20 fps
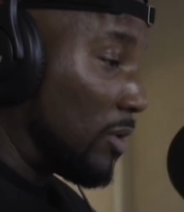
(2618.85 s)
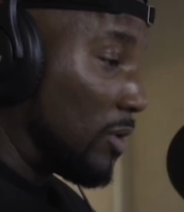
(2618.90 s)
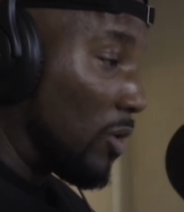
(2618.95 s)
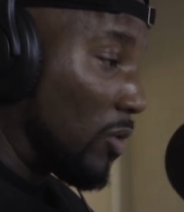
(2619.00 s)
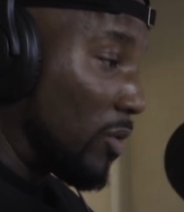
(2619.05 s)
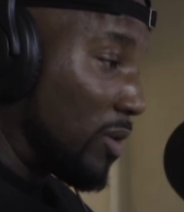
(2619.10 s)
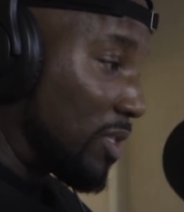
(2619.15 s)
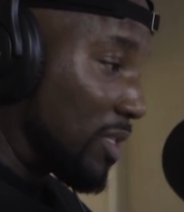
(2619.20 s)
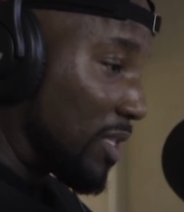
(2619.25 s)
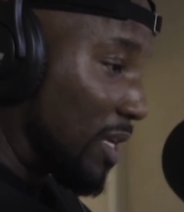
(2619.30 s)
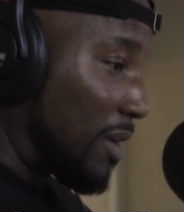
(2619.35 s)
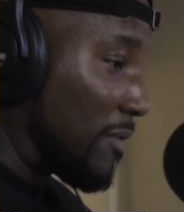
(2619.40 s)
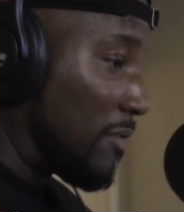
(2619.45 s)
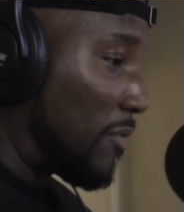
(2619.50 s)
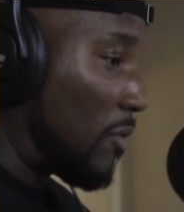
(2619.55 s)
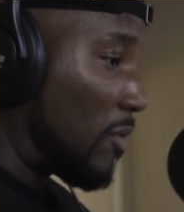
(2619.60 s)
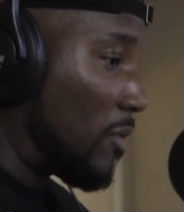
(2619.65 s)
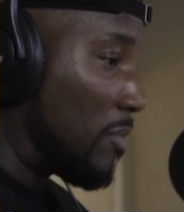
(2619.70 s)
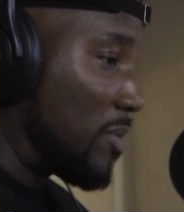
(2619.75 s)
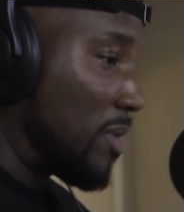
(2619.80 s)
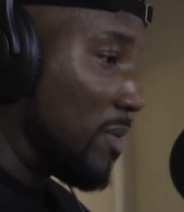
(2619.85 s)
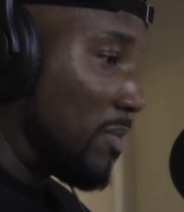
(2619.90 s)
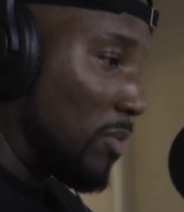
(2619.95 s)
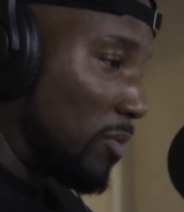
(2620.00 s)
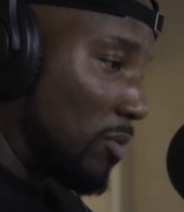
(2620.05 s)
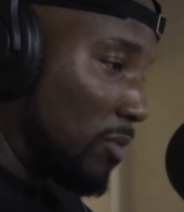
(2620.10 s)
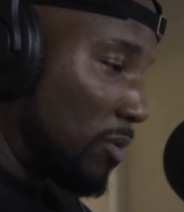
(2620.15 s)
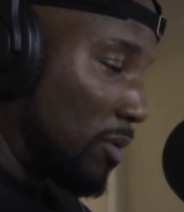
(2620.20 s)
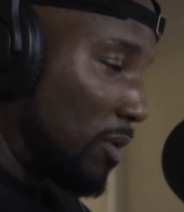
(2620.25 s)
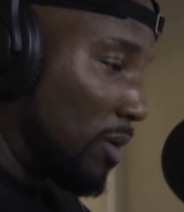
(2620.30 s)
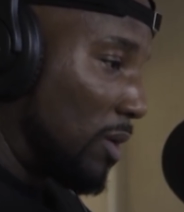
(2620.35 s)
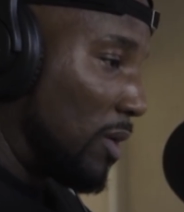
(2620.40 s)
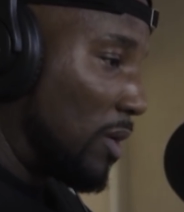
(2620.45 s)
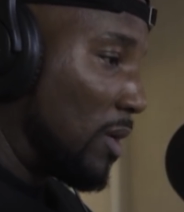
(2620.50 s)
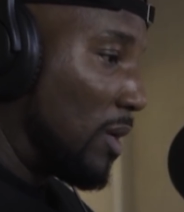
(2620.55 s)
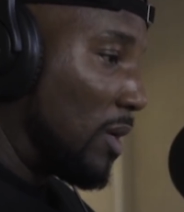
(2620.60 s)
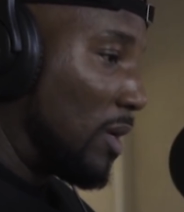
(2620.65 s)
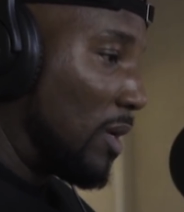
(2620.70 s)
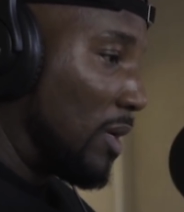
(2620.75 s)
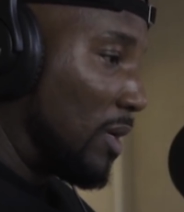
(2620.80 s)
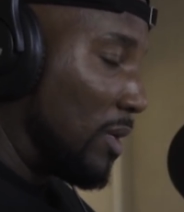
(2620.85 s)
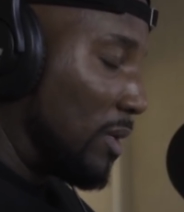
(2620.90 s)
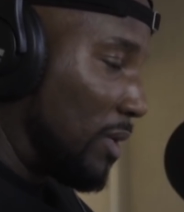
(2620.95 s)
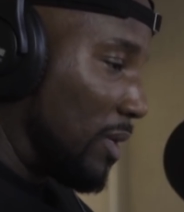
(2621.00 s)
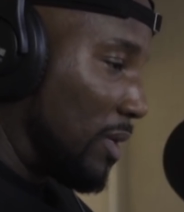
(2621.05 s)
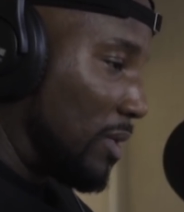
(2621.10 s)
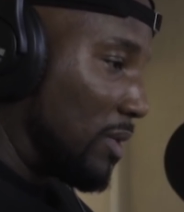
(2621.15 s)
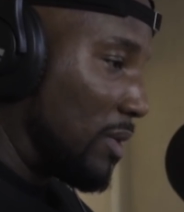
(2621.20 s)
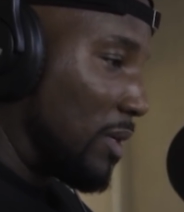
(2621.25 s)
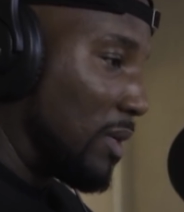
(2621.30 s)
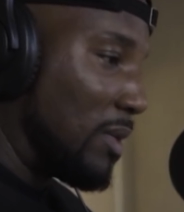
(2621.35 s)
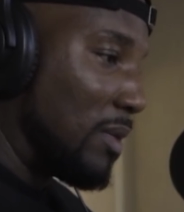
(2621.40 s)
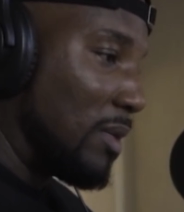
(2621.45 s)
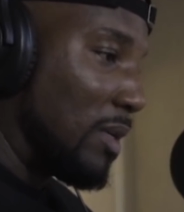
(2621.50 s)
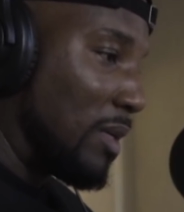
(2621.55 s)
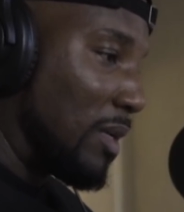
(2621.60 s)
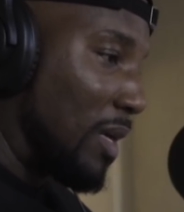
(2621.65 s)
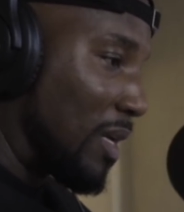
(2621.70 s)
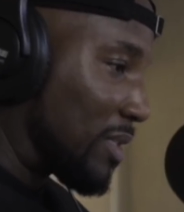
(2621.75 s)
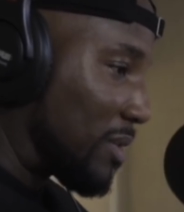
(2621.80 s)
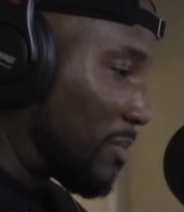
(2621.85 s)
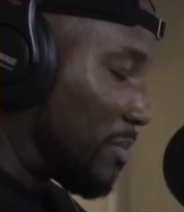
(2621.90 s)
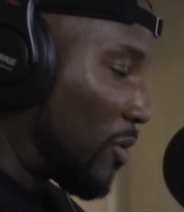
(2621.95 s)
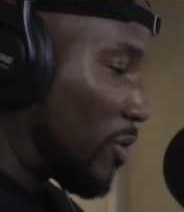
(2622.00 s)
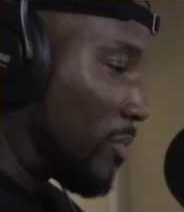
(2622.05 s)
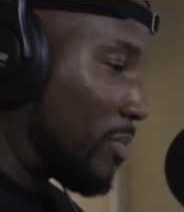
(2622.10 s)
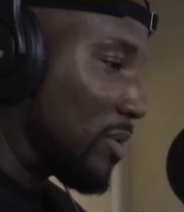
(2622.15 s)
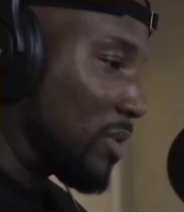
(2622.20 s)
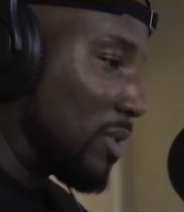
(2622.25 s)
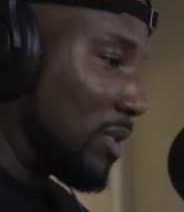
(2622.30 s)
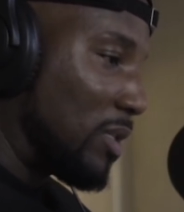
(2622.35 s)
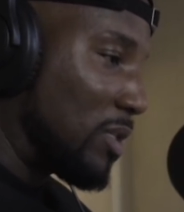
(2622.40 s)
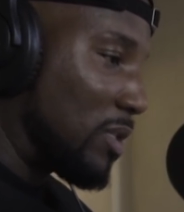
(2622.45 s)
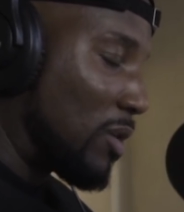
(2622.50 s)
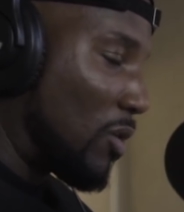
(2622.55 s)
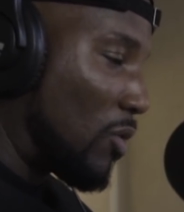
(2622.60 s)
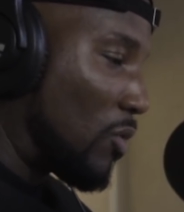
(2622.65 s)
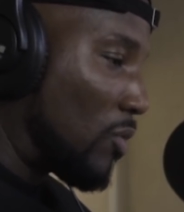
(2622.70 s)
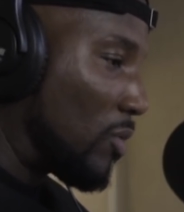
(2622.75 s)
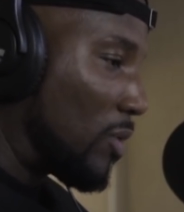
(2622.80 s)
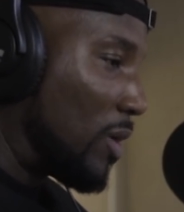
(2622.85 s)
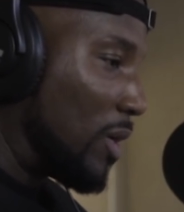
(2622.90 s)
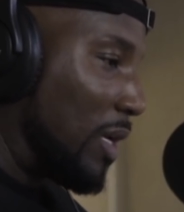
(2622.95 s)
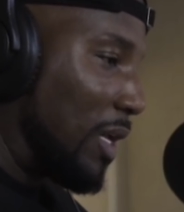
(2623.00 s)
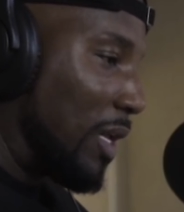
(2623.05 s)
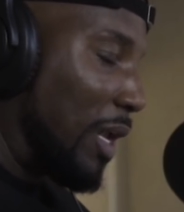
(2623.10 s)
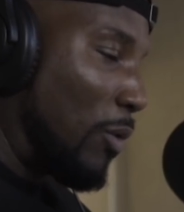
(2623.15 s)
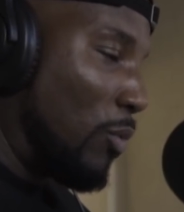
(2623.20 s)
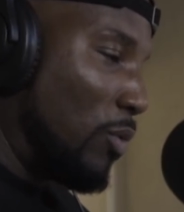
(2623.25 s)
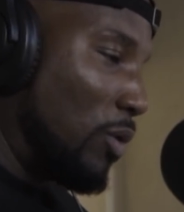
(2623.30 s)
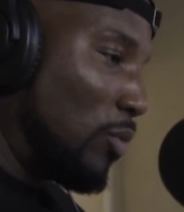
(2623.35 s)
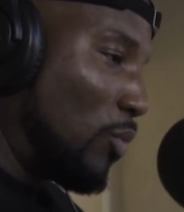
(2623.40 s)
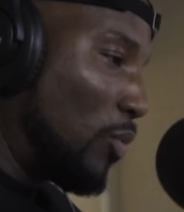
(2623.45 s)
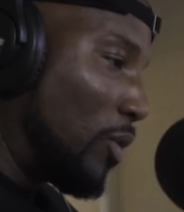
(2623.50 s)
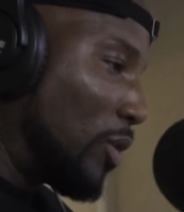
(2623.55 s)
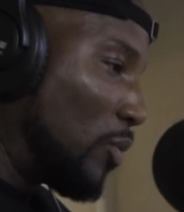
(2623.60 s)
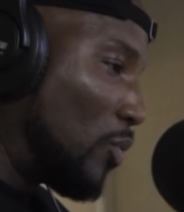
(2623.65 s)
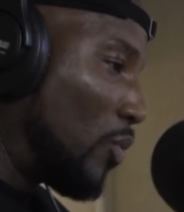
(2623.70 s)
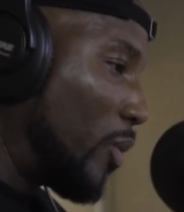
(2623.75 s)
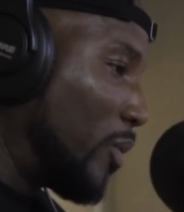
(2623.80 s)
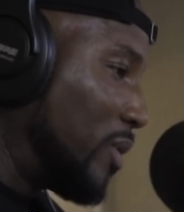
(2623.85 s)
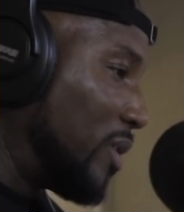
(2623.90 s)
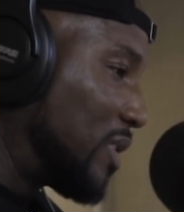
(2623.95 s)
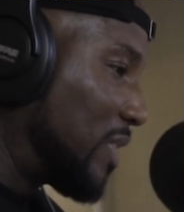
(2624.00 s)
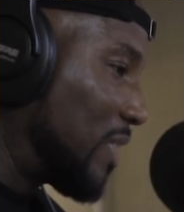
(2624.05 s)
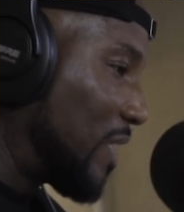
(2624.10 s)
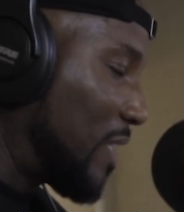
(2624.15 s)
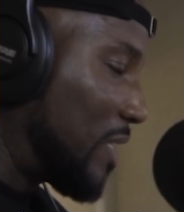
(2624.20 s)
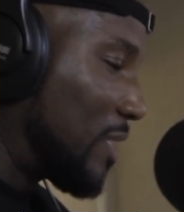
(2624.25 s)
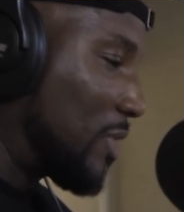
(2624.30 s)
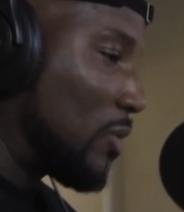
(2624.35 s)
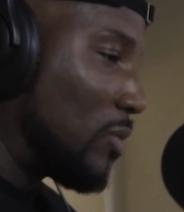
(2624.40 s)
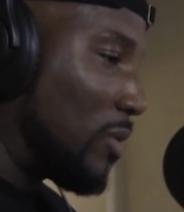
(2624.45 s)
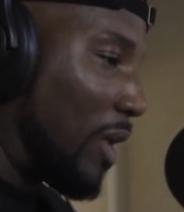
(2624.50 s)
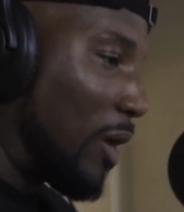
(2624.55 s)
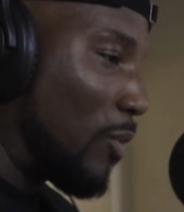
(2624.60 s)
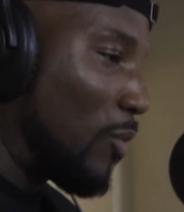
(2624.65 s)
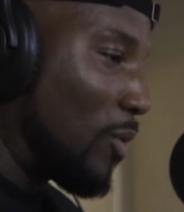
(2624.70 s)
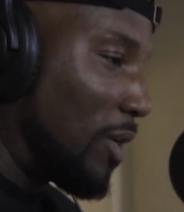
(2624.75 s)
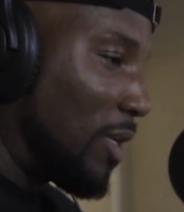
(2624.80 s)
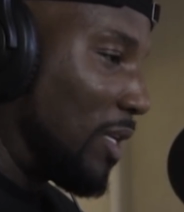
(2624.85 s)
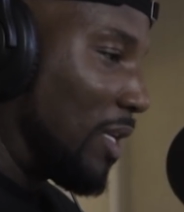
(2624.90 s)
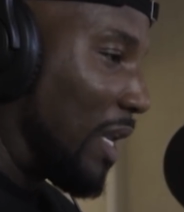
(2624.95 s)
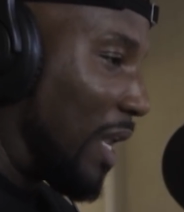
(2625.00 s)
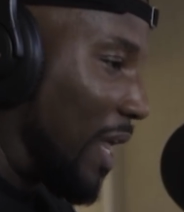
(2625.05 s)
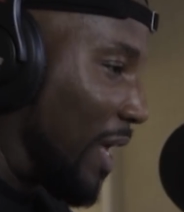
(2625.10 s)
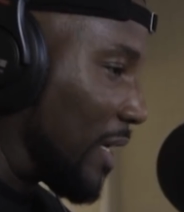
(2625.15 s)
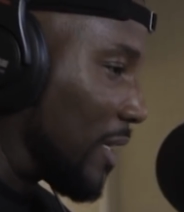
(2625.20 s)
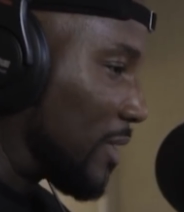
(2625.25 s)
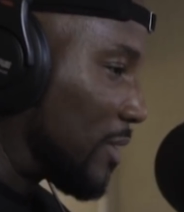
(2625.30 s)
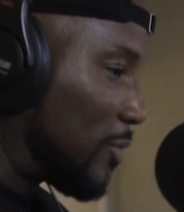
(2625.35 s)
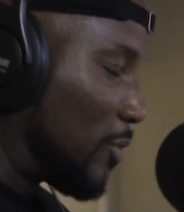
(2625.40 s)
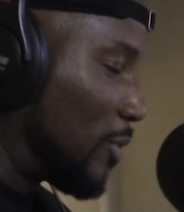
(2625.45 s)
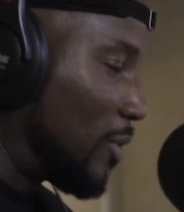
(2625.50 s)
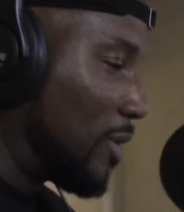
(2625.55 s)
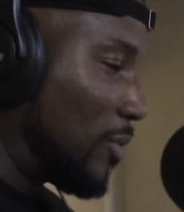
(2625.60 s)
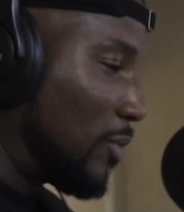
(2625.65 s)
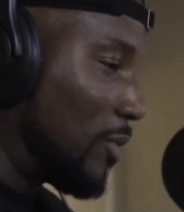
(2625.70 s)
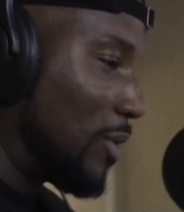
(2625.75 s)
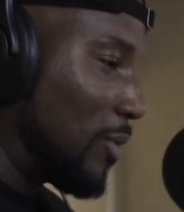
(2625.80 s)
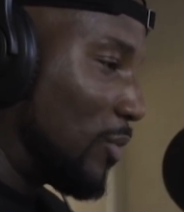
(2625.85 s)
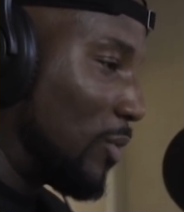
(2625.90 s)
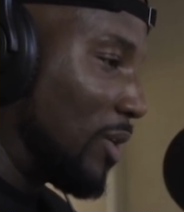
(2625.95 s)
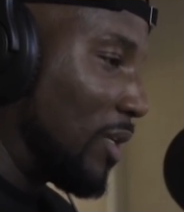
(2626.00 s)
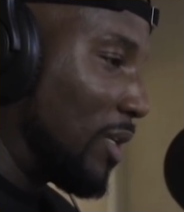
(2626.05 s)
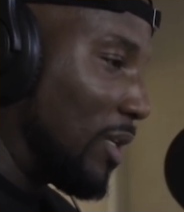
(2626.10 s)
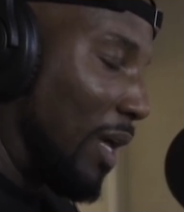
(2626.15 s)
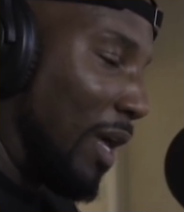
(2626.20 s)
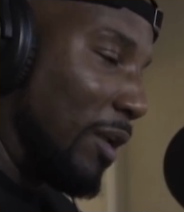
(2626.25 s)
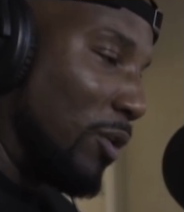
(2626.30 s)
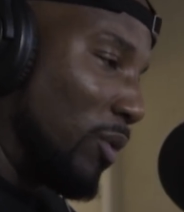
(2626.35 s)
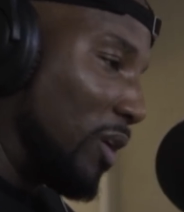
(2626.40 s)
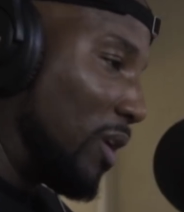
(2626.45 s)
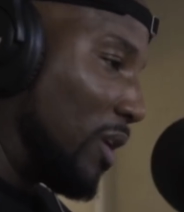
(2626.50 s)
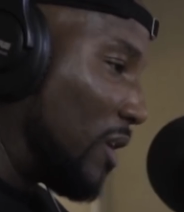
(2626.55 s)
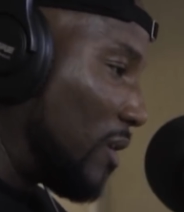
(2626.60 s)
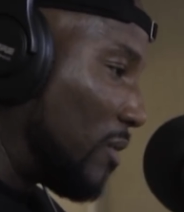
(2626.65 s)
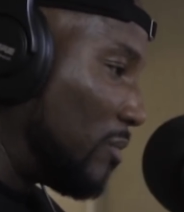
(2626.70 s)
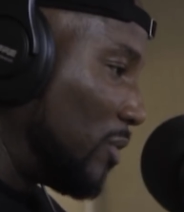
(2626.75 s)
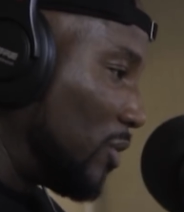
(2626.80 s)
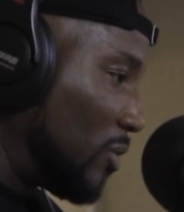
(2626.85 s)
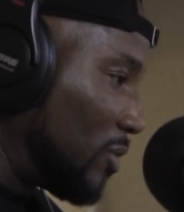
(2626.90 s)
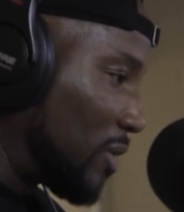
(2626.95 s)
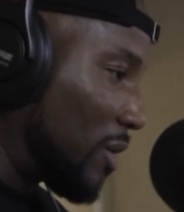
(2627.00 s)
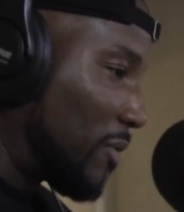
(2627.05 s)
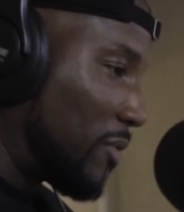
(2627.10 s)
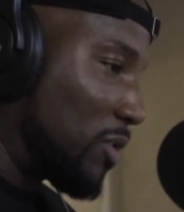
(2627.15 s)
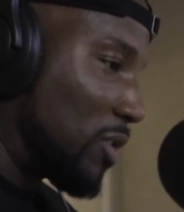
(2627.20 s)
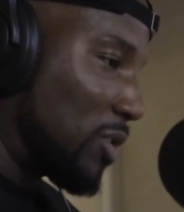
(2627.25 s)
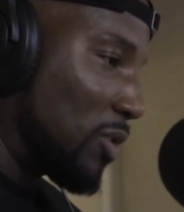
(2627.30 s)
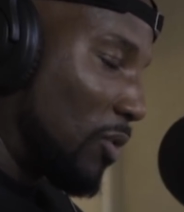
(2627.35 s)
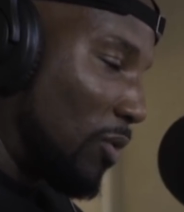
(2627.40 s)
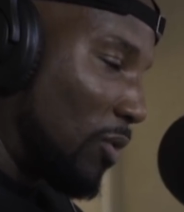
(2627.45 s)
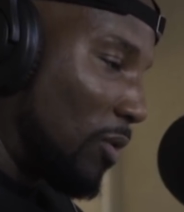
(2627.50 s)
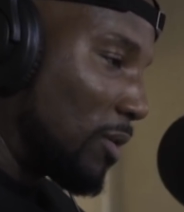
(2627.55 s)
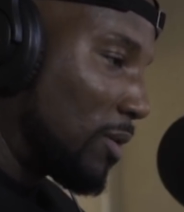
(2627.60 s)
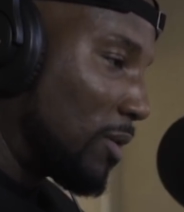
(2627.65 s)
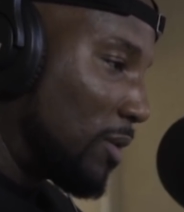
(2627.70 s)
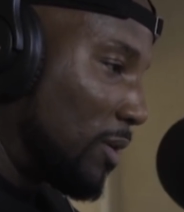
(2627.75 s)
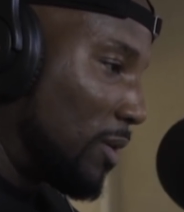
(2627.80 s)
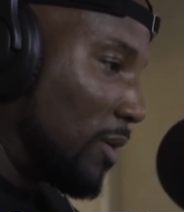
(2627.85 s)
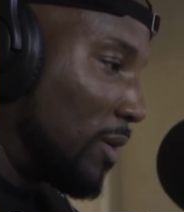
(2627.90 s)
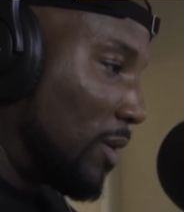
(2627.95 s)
He saved four people, and that's a purpose in his own. Like what was he into? Like what did he like? What he I know he loved music for sure.